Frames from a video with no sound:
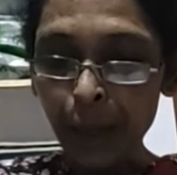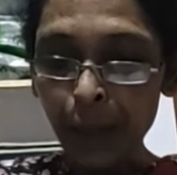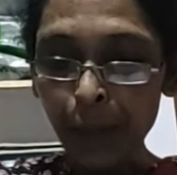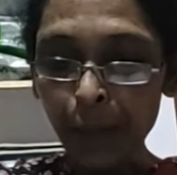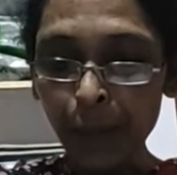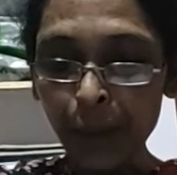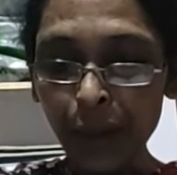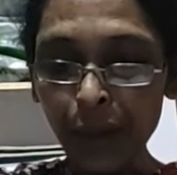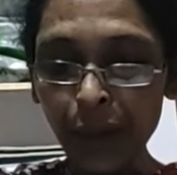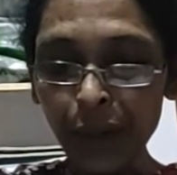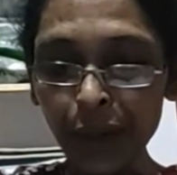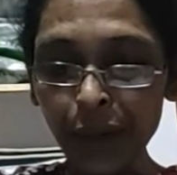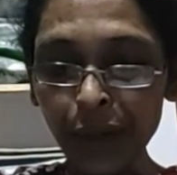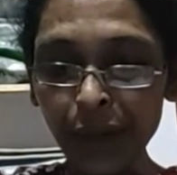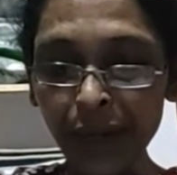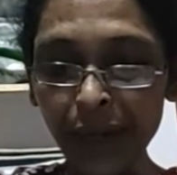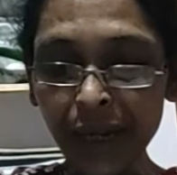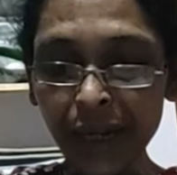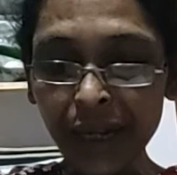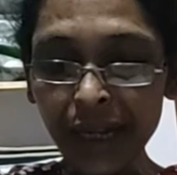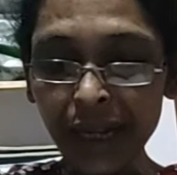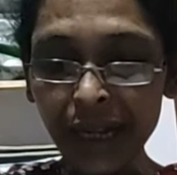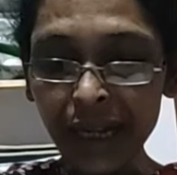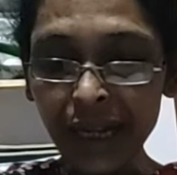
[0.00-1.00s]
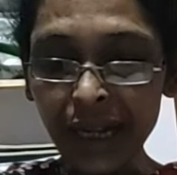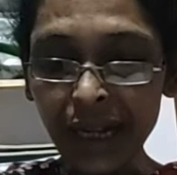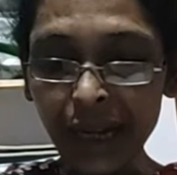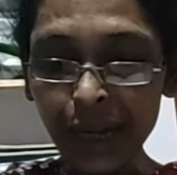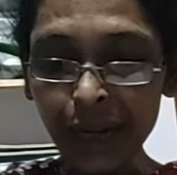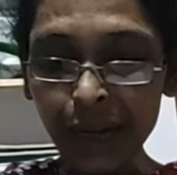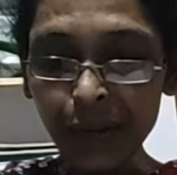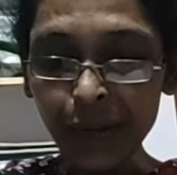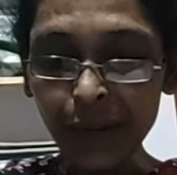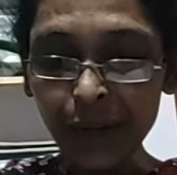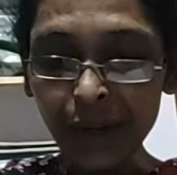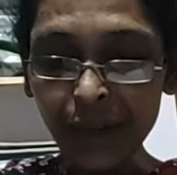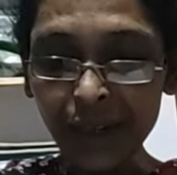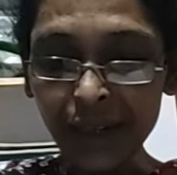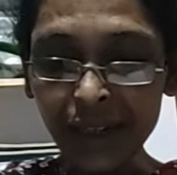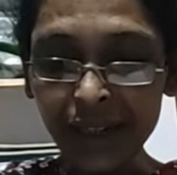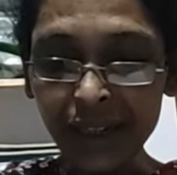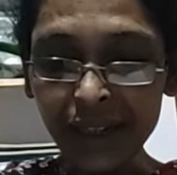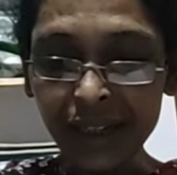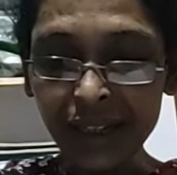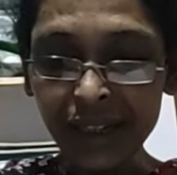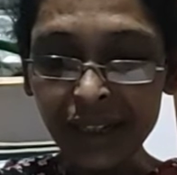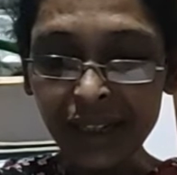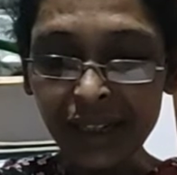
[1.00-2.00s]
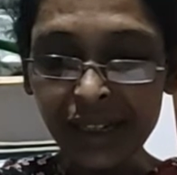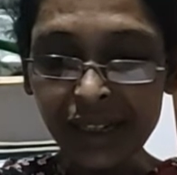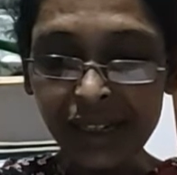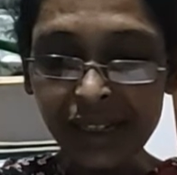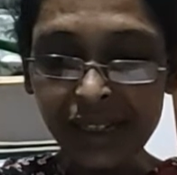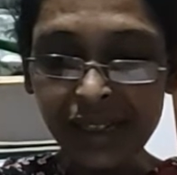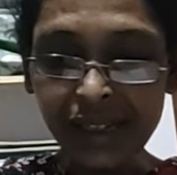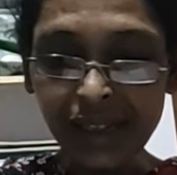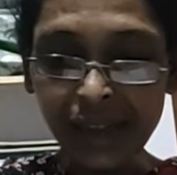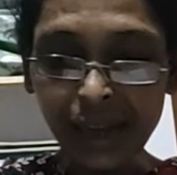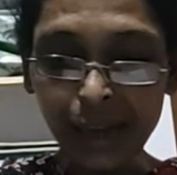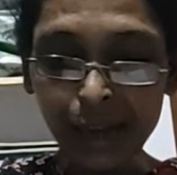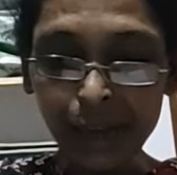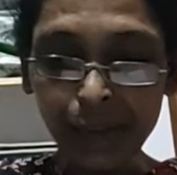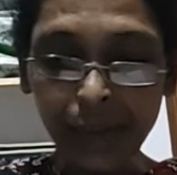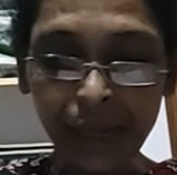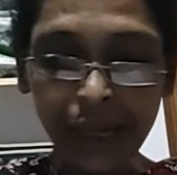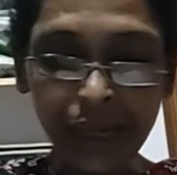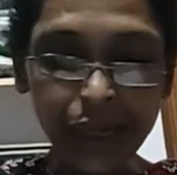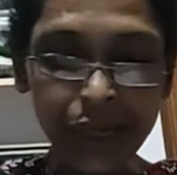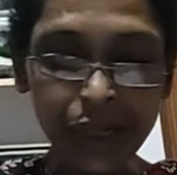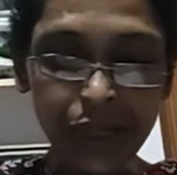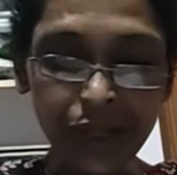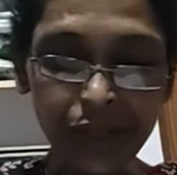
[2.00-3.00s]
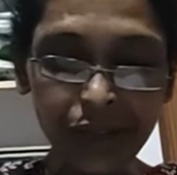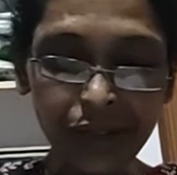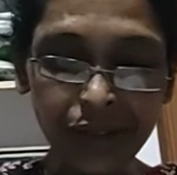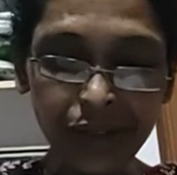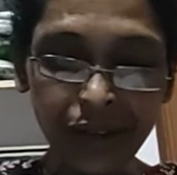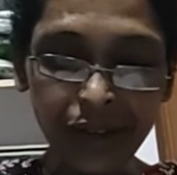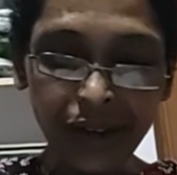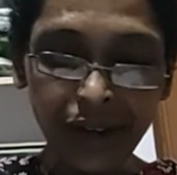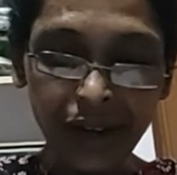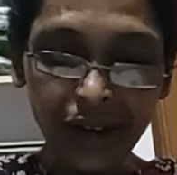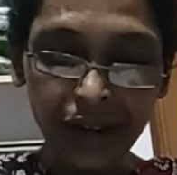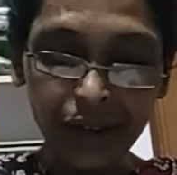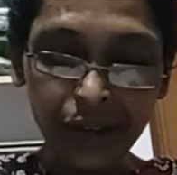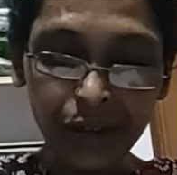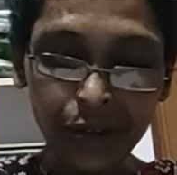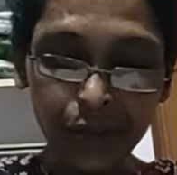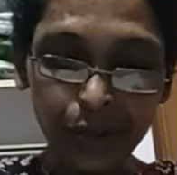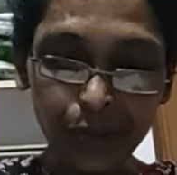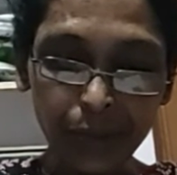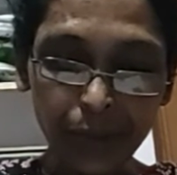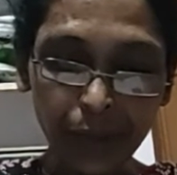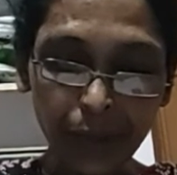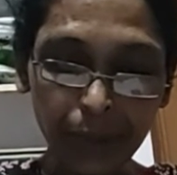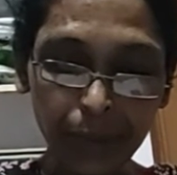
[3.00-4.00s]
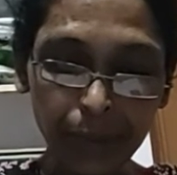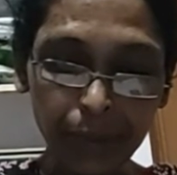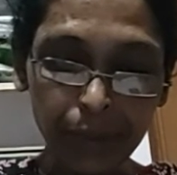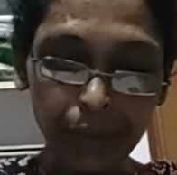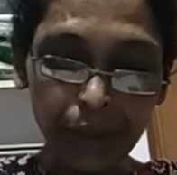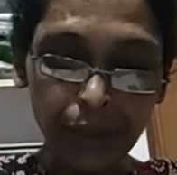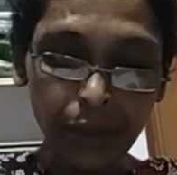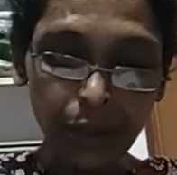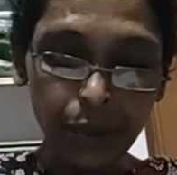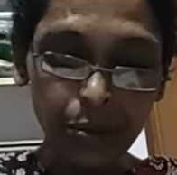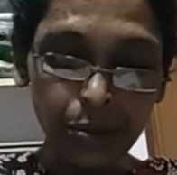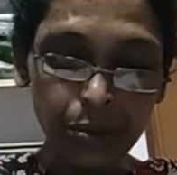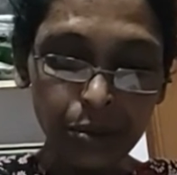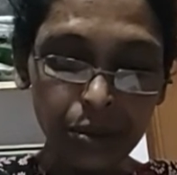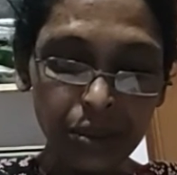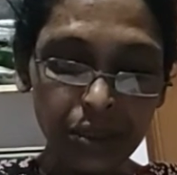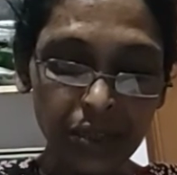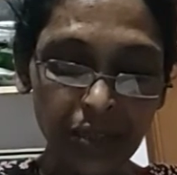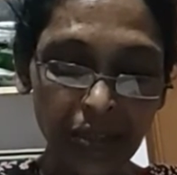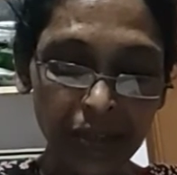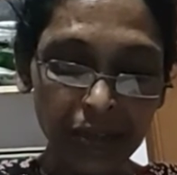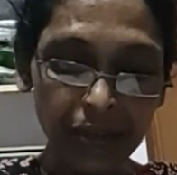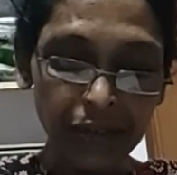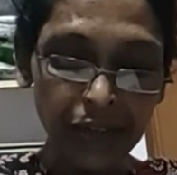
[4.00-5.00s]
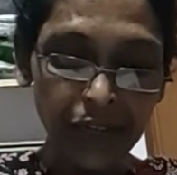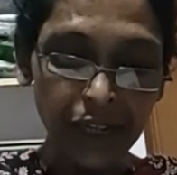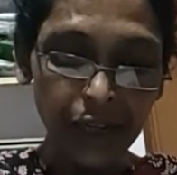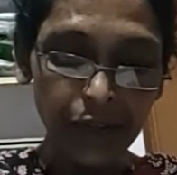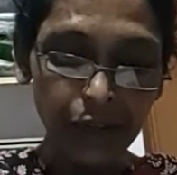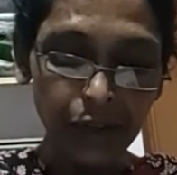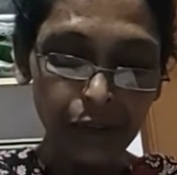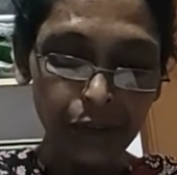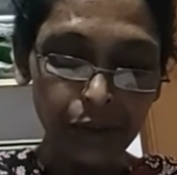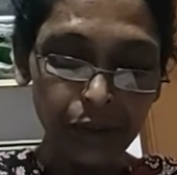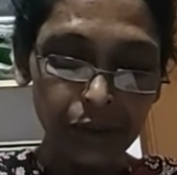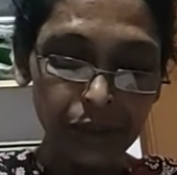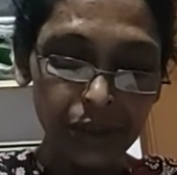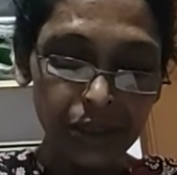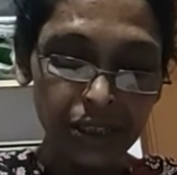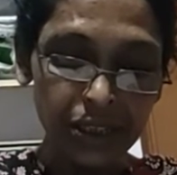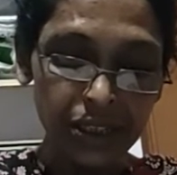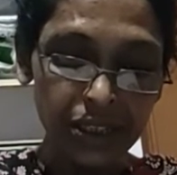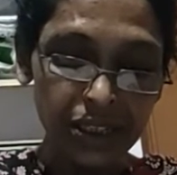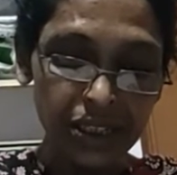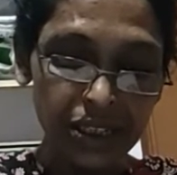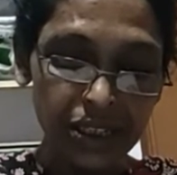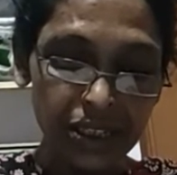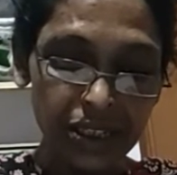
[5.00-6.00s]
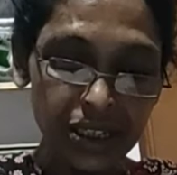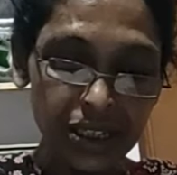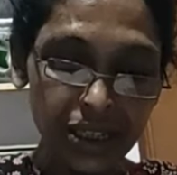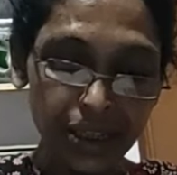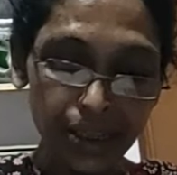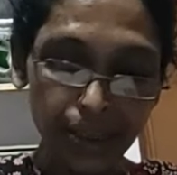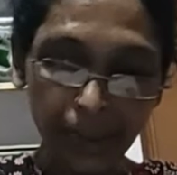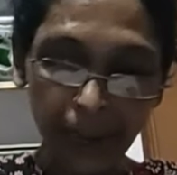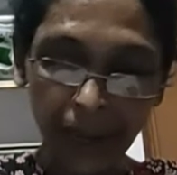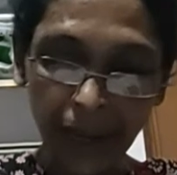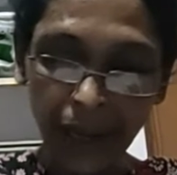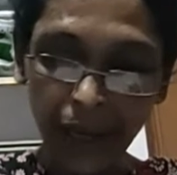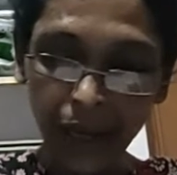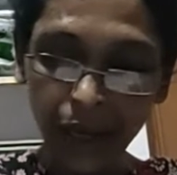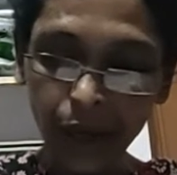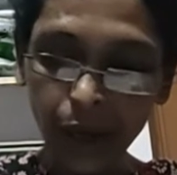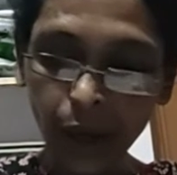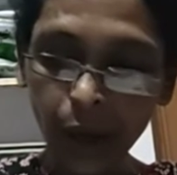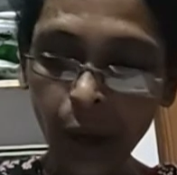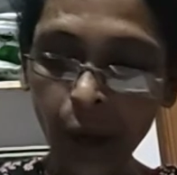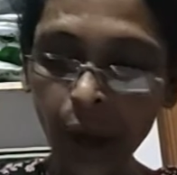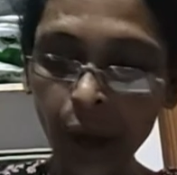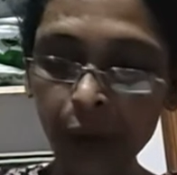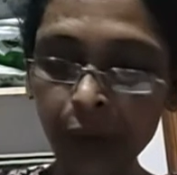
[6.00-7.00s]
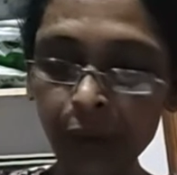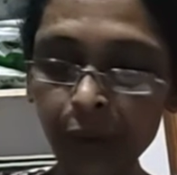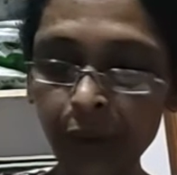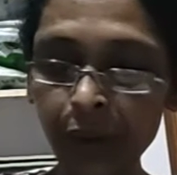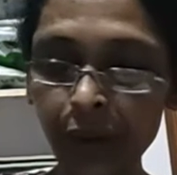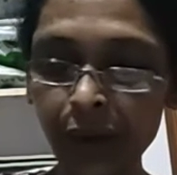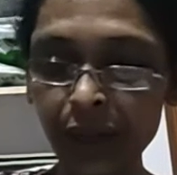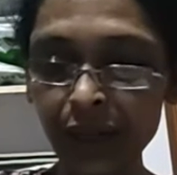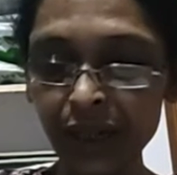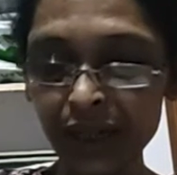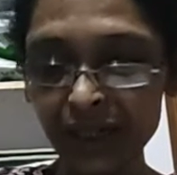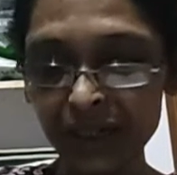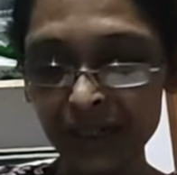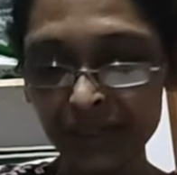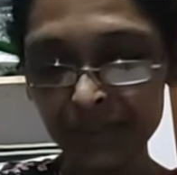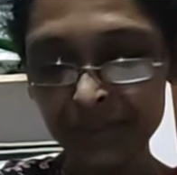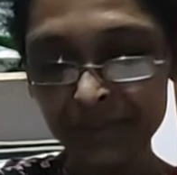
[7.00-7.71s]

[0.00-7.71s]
Polluted Ganga water is a major threat to people whose livelihoods depend on water.